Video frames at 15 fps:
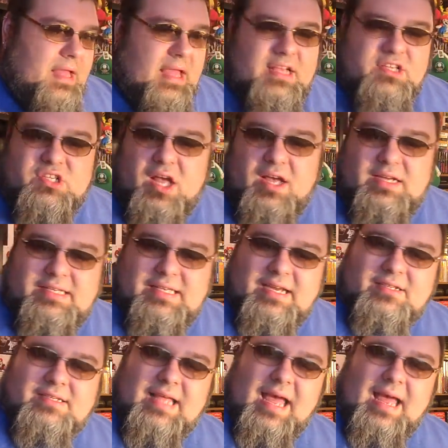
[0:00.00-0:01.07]
as long as
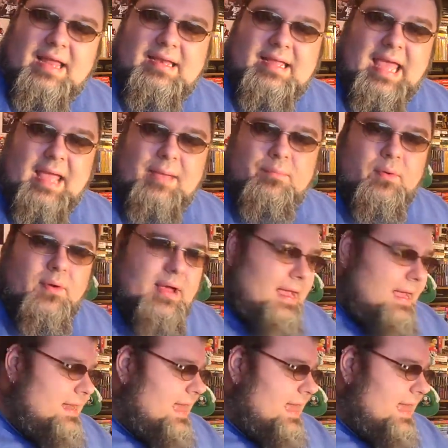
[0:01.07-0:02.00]
there's that Game Boy